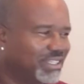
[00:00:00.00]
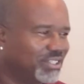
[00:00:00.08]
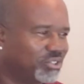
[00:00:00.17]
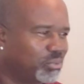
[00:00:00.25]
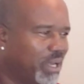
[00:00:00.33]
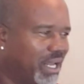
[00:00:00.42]

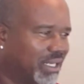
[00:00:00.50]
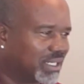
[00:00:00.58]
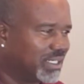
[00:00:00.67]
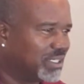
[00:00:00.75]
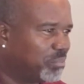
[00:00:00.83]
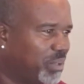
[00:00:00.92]

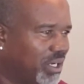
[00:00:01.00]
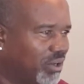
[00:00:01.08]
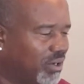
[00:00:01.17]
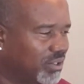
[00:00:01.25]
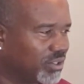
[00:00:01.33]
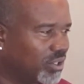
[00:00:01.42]
dramatically depend
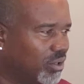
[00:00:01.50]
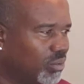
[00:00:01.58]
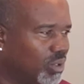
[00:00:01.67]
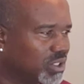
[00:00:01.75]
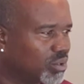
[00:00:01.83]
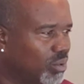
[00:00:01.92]
on
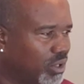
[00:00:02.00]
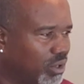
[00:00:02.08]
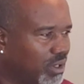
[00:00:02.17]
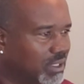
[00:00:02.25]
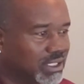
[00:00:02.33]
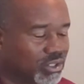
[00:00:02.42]
what's going
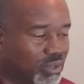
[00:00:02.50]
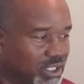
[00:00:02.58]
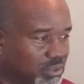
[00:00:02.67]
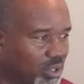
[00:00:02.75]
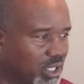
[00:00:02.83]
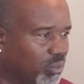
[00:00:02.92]
on, this crazy
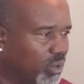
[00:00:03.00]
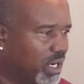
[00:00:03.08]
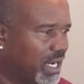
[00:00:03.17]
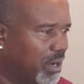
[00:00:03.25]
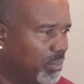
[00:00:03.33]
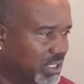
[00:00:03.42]
market we're in
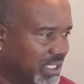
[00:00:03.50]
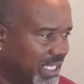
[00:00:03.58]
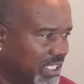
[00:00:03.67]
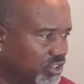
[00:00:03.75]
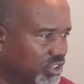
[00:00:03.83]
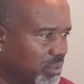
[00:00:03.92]
now, but
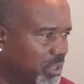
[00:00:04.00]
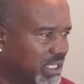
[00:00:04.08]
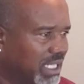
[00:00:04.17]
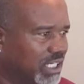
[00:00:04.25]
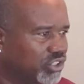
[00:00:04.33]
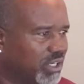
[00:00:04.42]
these are some of the
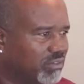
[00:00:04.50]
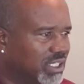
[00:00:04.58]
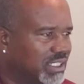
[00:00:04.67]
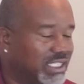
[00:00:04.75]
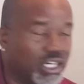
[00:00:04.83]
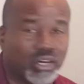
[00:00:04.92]
things you have to
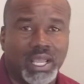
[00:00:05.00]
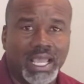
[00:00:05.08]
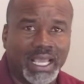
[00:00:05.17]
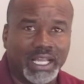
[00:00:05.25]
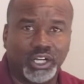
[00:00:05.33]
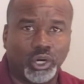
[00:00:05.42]
consider
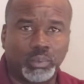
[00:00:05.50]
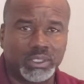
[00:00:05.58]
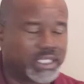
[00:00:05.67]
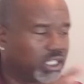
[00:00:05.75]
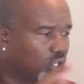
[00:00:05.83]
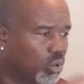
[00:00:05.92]
in no
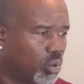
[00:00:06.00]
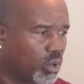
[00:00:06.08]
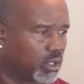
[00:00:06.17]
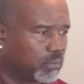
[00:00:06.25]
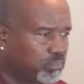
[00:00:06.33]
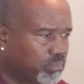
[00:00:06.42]
particular
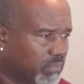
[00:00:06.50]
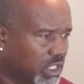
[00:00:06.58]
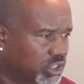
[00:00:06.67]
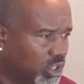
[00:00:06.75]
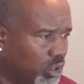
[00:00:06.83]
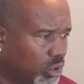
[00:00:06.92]
order.
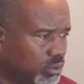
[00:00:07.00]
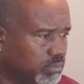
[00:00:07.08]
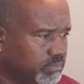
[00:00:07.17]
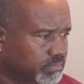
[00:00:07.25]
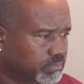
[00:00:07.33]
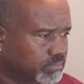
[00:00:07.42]
So
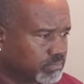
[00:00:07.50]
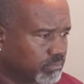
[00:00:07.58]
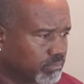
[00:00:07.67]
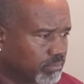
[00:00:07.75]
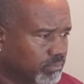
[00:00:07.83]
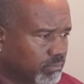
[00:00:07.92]

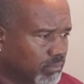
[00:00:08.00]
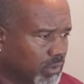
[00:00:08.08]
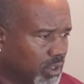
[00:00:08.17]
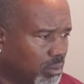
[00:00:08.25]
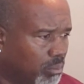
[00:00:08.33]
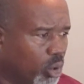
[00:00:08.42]

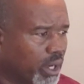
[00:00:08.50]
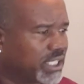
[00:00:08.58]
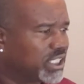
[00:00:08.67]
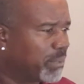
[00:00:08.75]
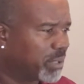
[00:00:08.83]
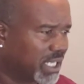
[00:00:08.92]
mortgage
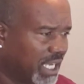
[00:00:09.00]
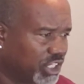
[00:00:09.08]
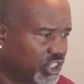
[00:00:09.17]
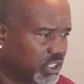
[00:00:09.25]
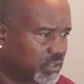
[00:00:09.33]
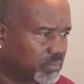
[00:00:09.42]

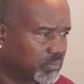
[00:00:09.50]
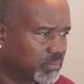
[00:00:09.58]
application,